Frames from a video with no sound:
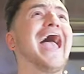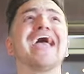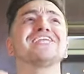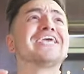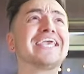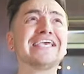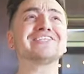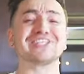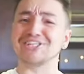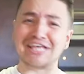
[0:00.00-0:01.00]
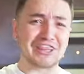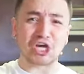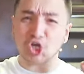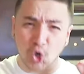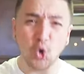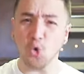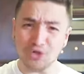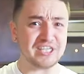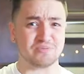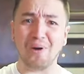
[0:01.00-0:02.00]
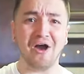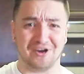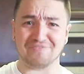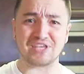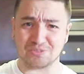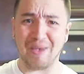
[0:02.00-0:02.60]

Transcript: And easily the coolest part of this